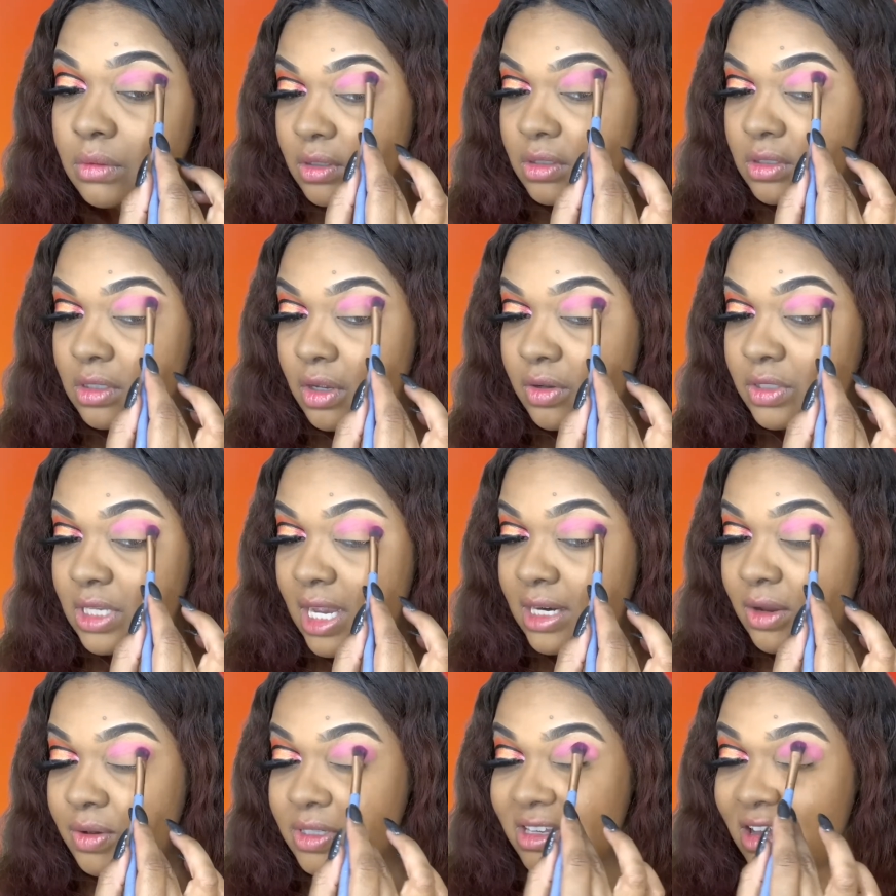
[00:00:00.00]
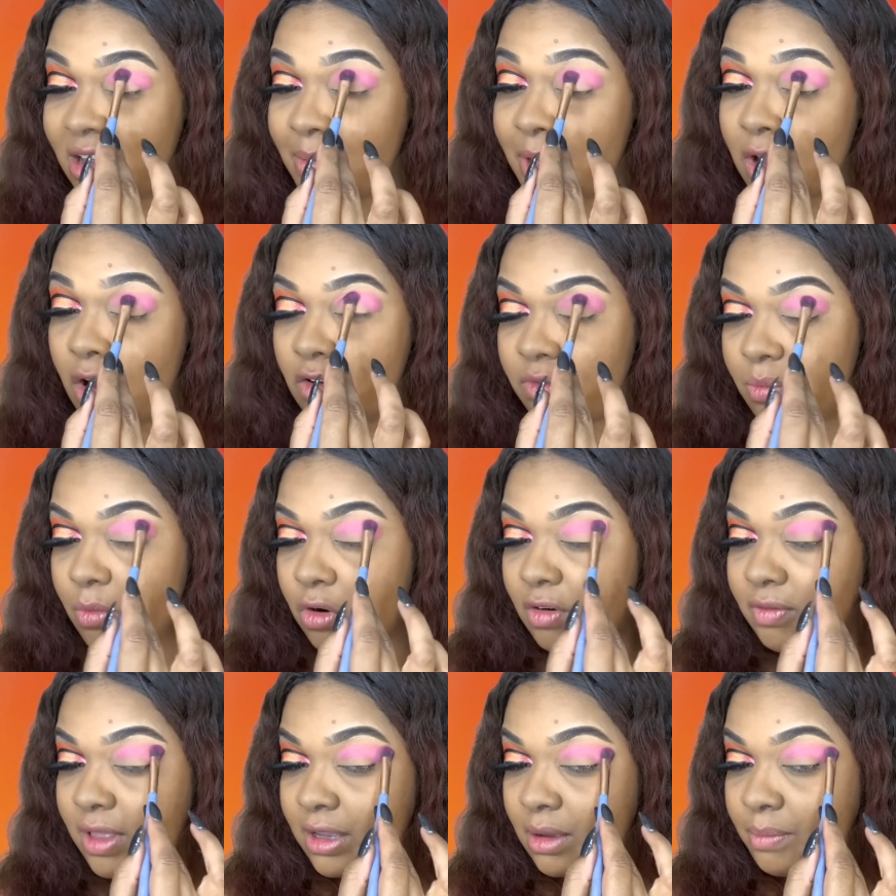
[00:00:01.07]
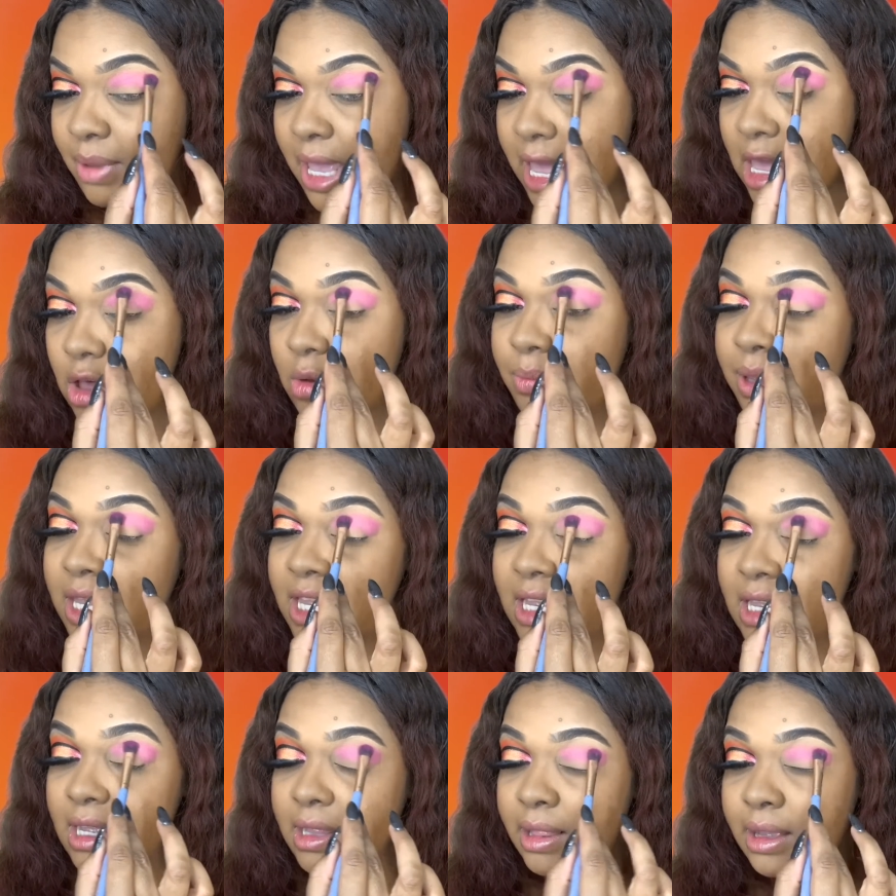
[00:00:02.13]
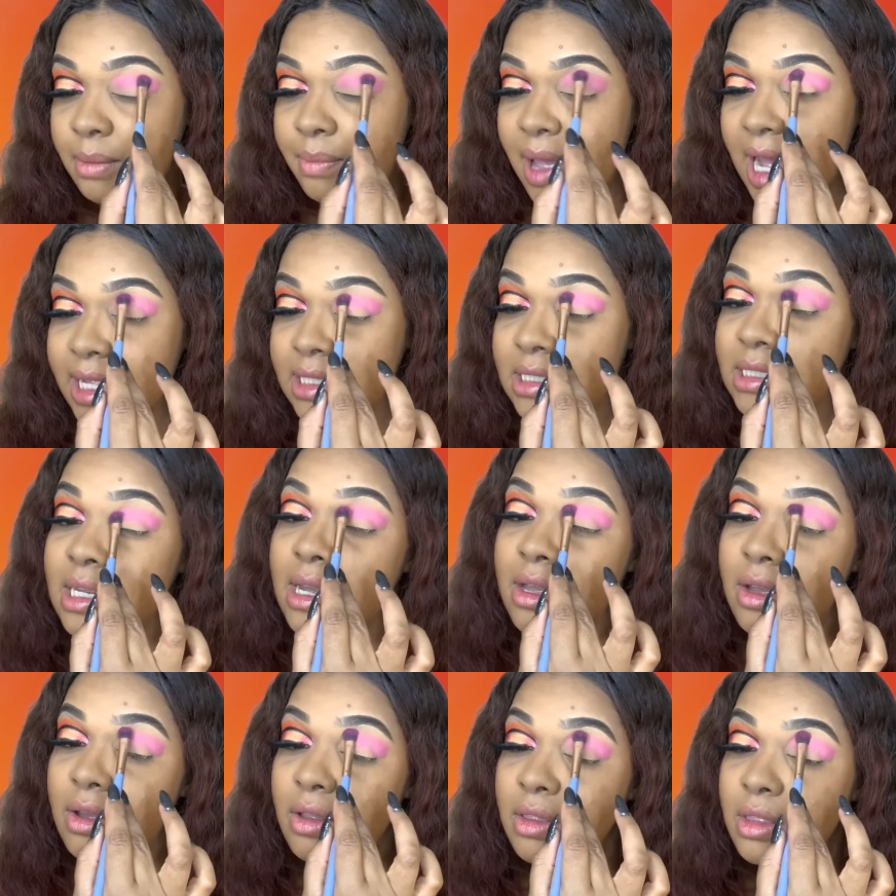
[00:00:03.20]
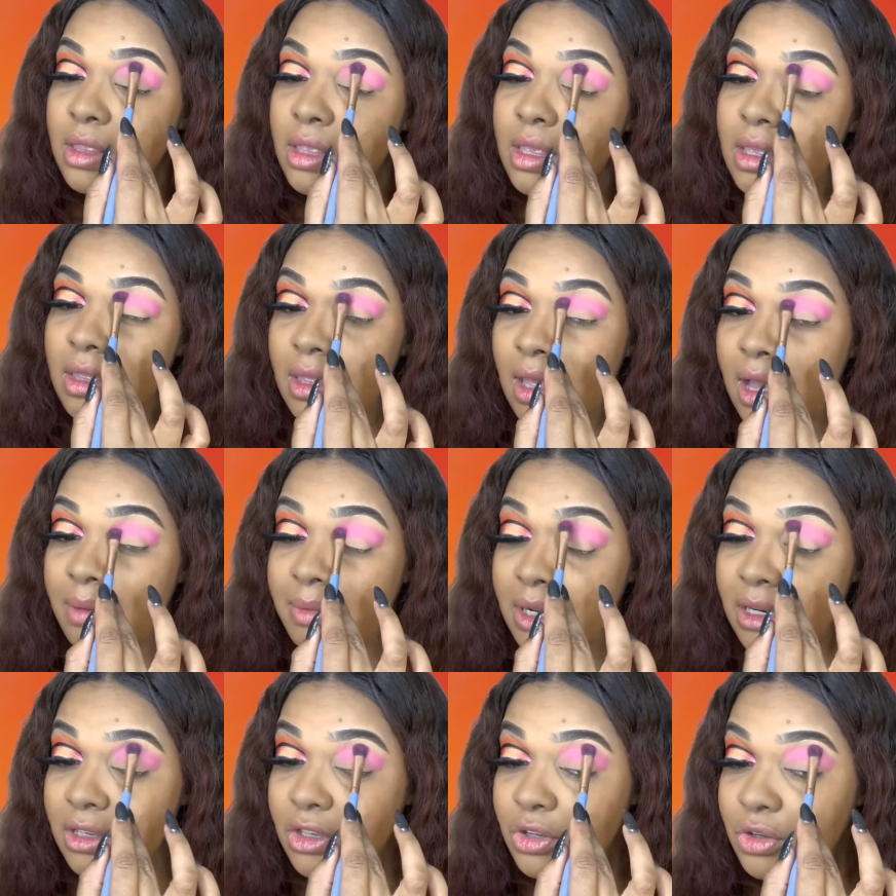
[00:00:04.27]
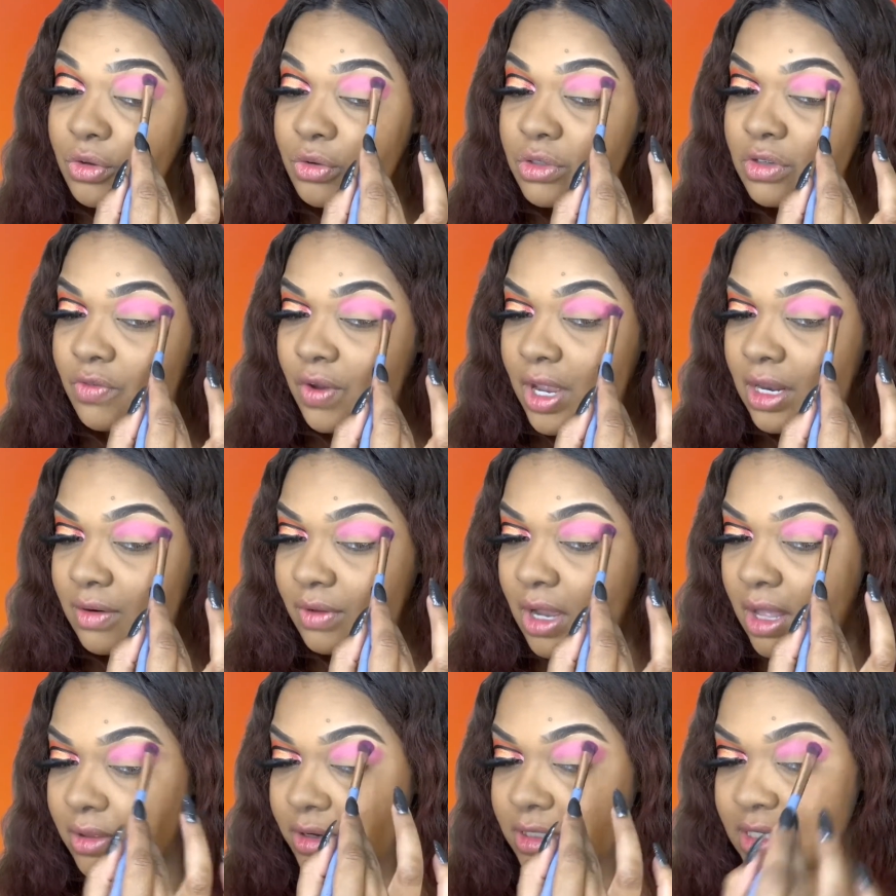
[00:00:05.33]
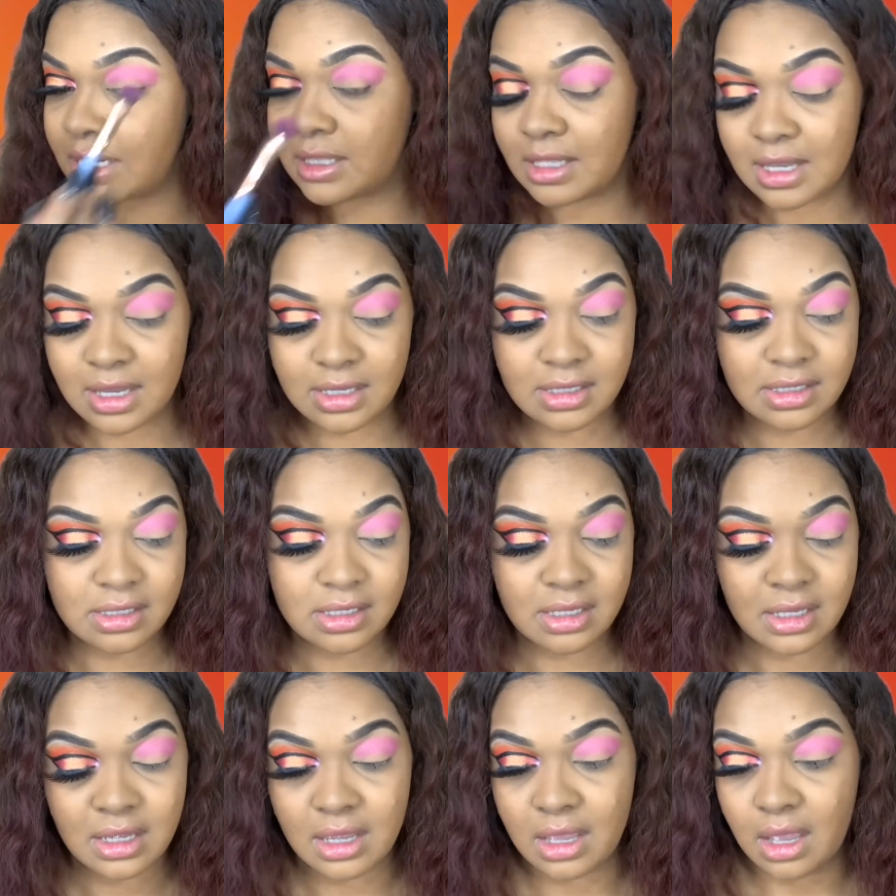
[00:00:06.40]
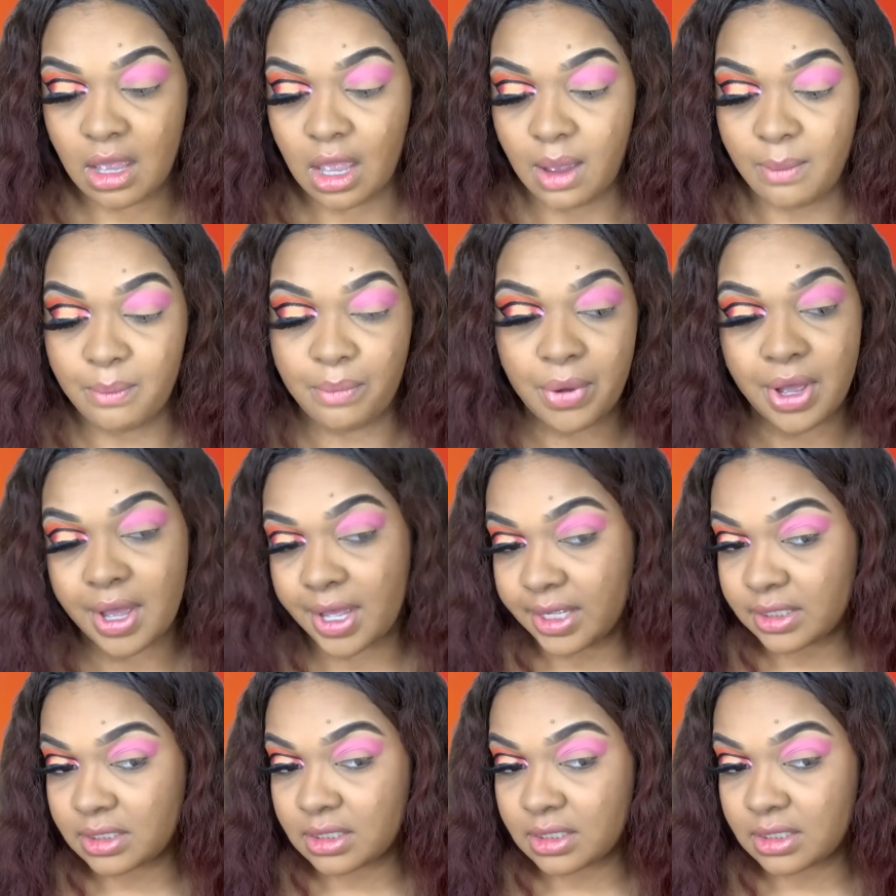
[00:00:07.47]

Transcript: So Dino is coming off more of like a pale pink, like a pastel. I'm not a huge fan of colors like this, but